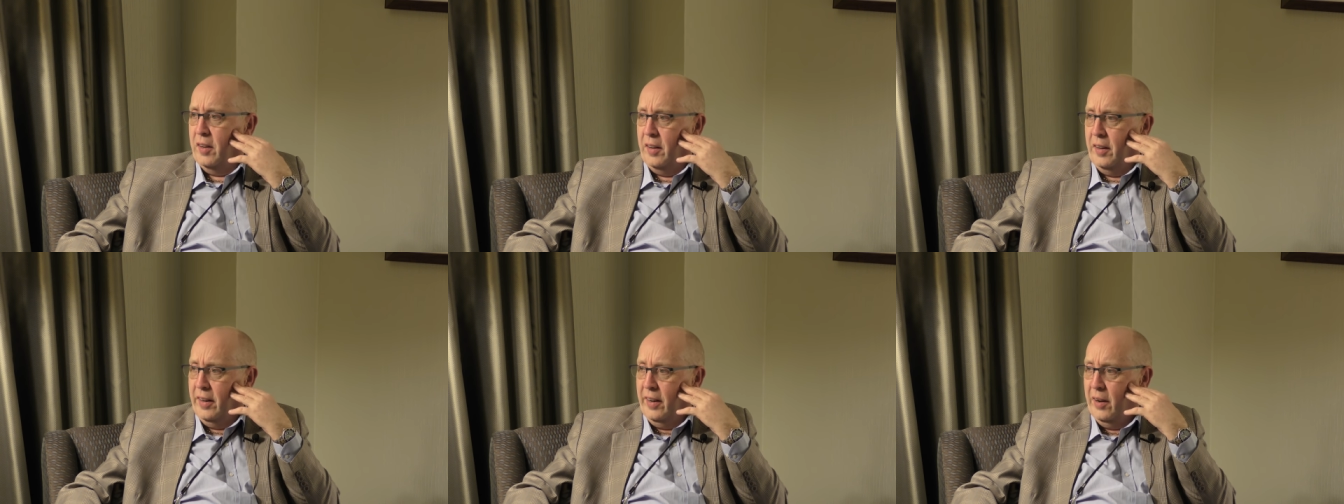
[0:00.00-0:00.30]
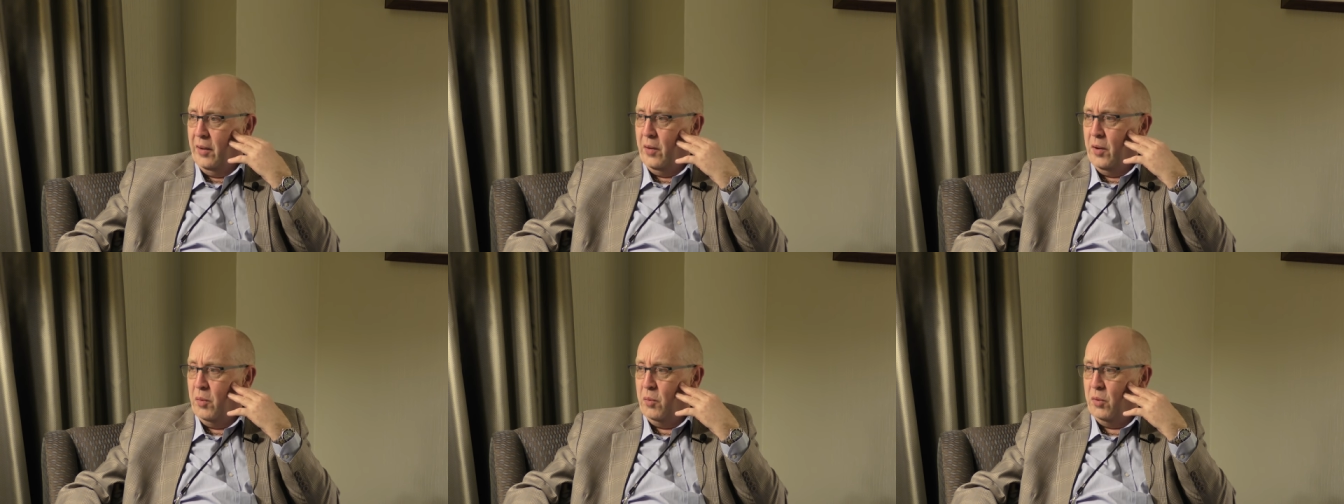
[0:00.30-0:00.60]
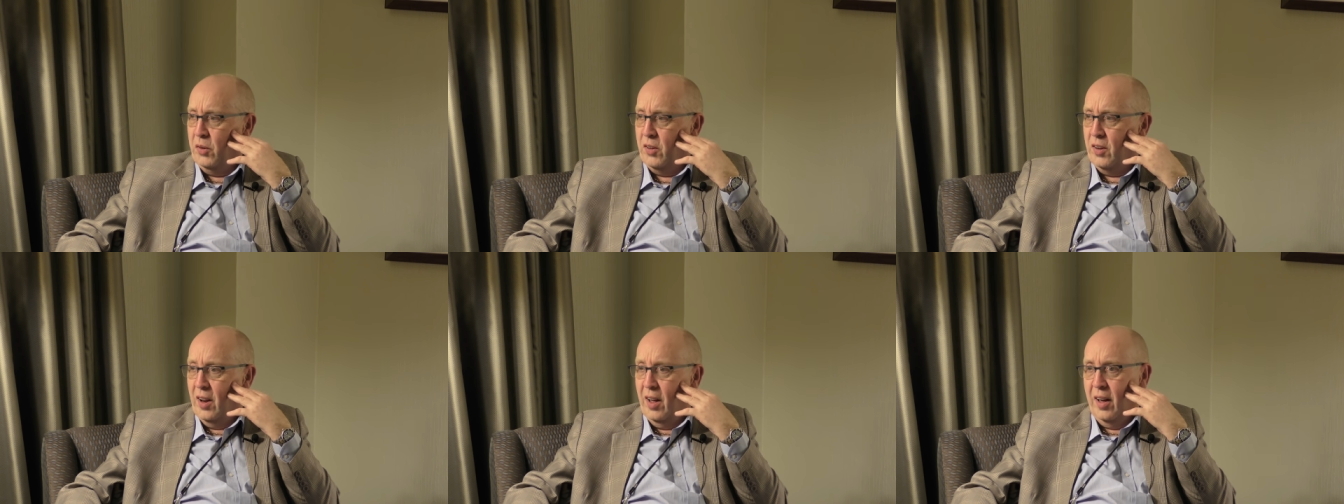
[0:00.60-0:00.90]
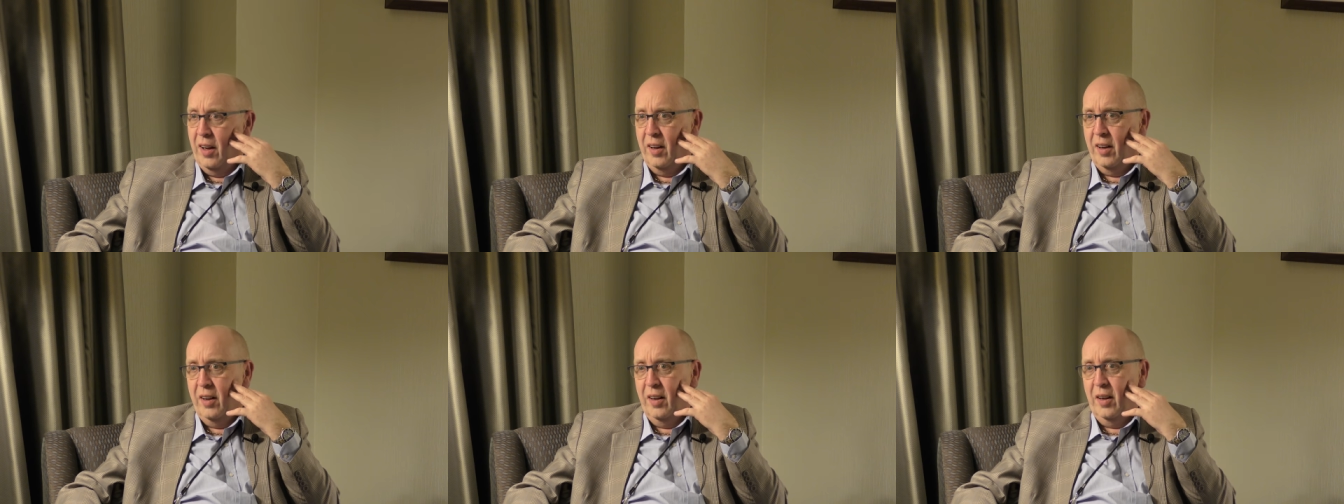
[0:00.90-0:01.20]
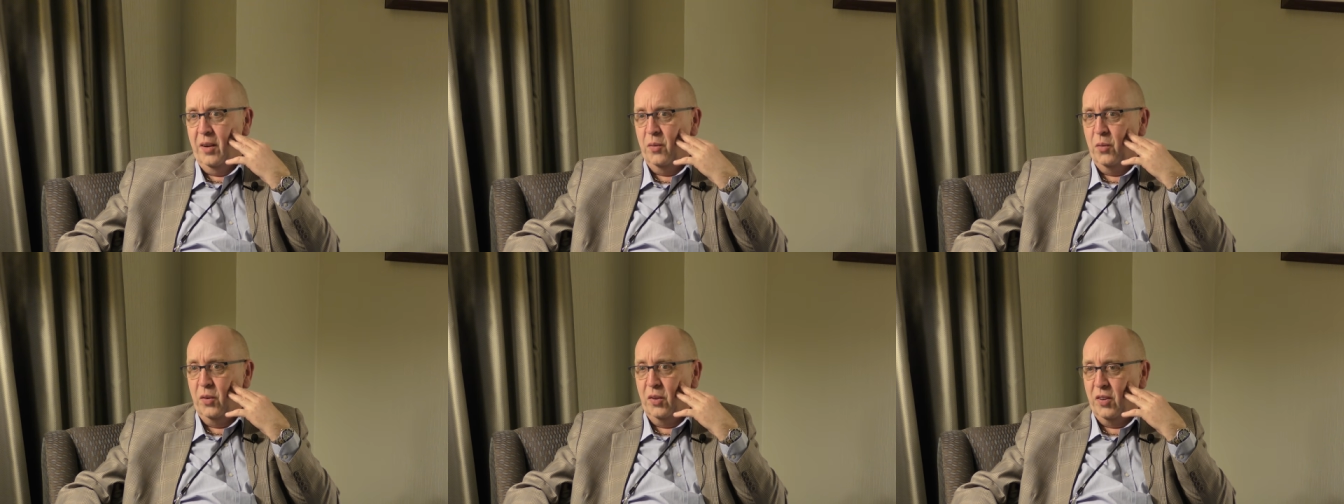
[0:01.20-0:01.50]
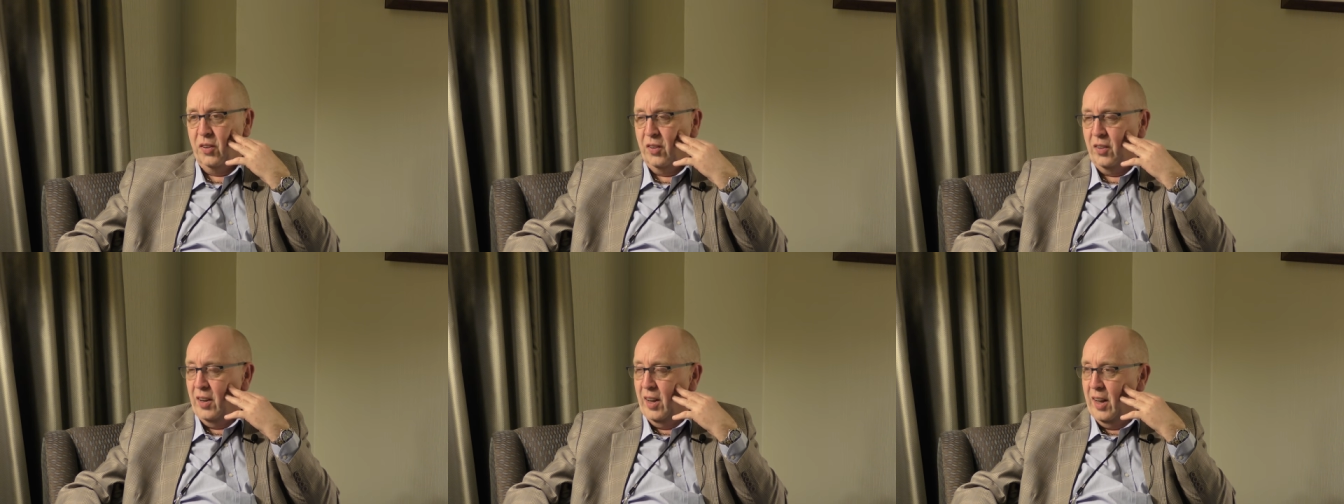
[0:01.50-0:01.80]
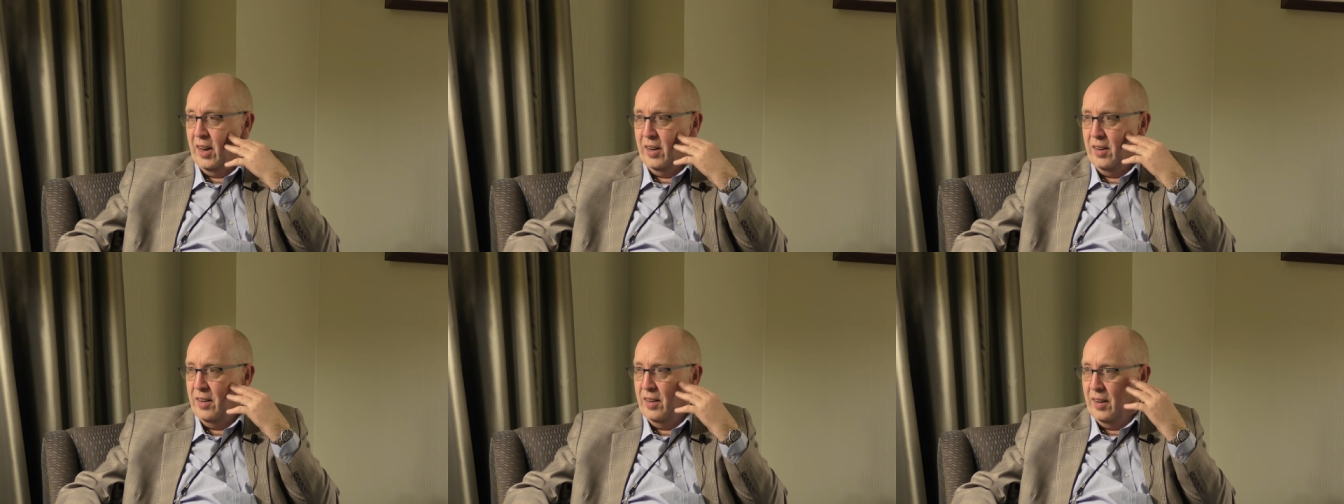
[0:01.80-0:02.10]
You know, it was like it was
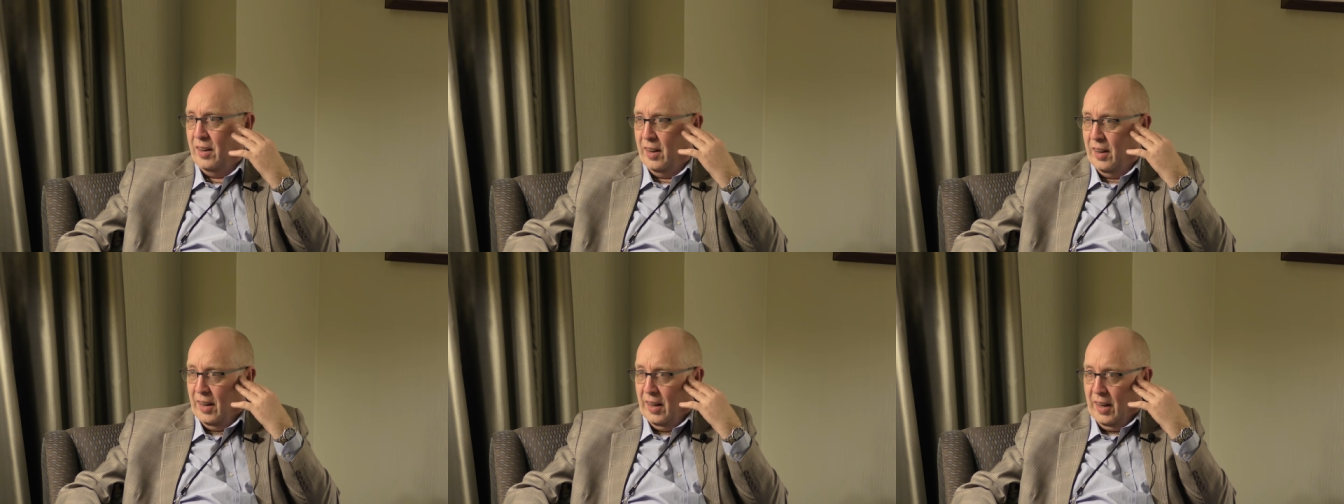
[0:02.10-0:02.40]
in